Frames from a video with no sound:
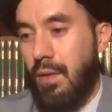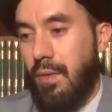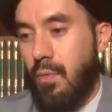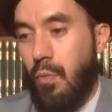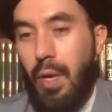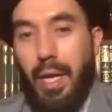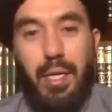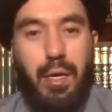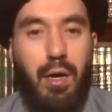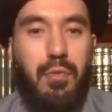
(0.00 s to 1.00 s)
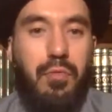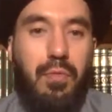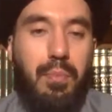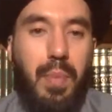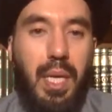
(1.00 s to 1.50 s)
way of
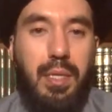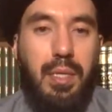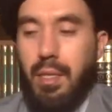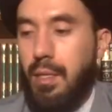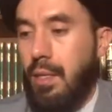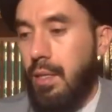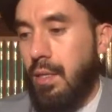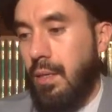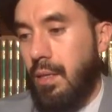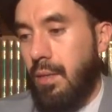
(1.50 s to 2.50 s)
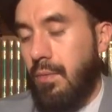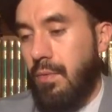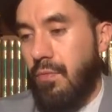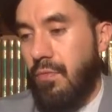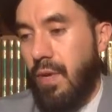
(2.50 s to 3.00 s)
making the
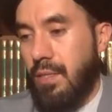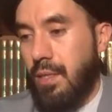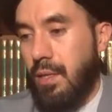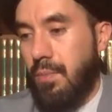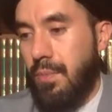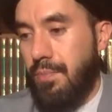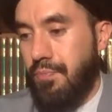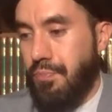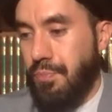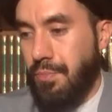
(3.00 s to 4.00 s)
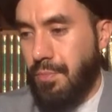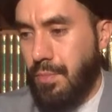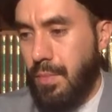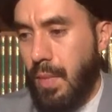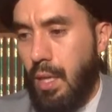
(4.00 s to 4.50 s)
fasting up.
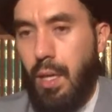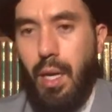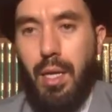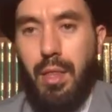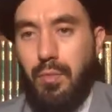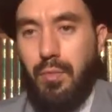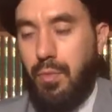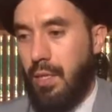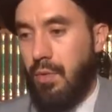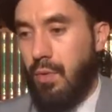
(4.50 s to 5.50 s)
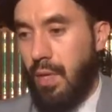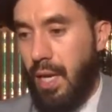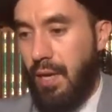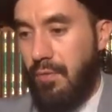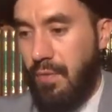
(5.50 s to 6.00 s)
I think we
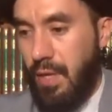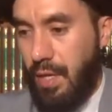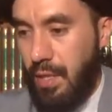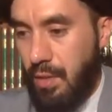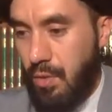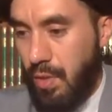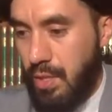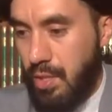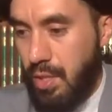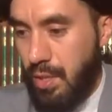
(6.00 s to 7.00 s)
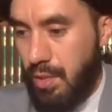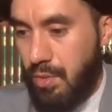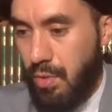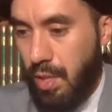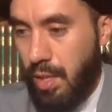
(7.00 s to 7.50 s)
don't have any
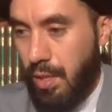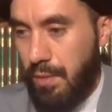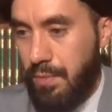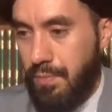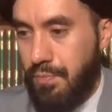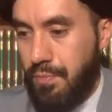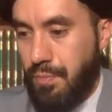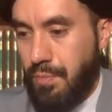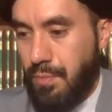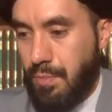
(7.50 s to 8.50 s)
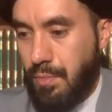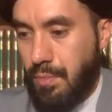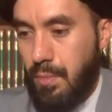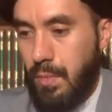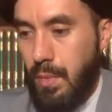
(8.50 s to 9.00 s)
question today,
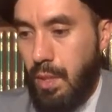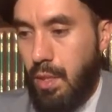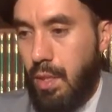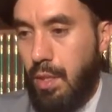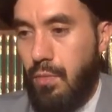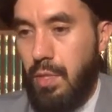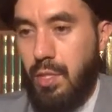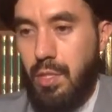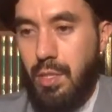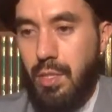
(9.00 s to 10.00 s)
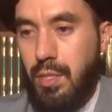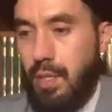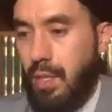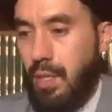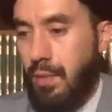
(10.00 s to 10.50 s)
which
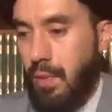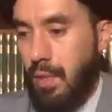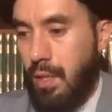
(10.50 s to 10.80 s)
it's a,